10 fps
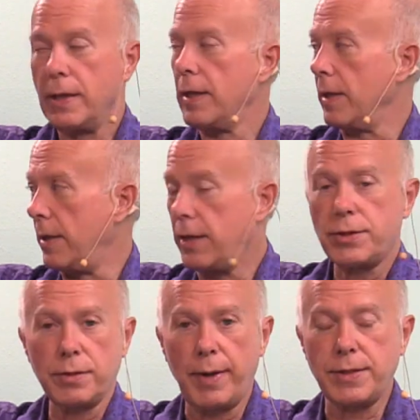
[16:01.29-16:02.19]
these are
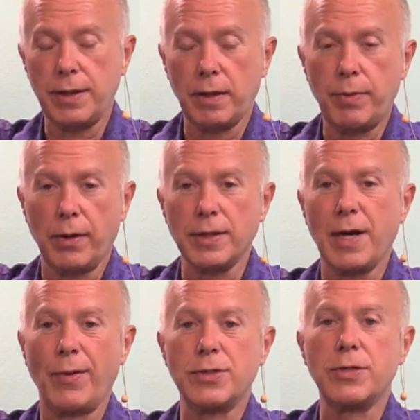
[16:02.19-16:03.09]
the basic components I
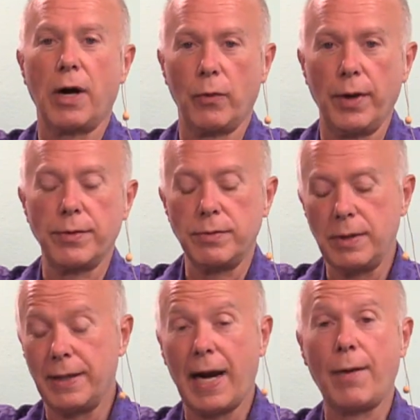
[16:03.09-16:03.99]
would start with,
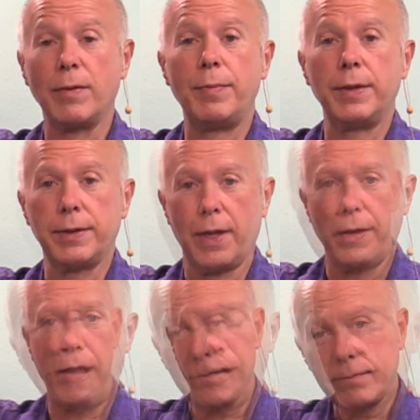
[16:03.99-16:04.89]
and then I would build on
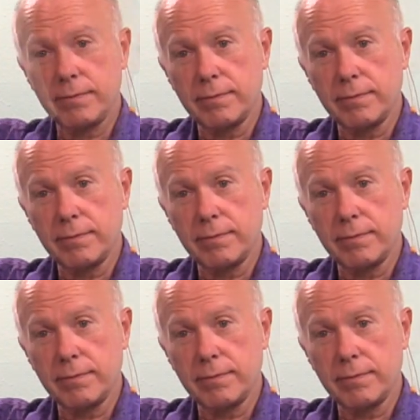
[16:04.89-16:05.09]
that.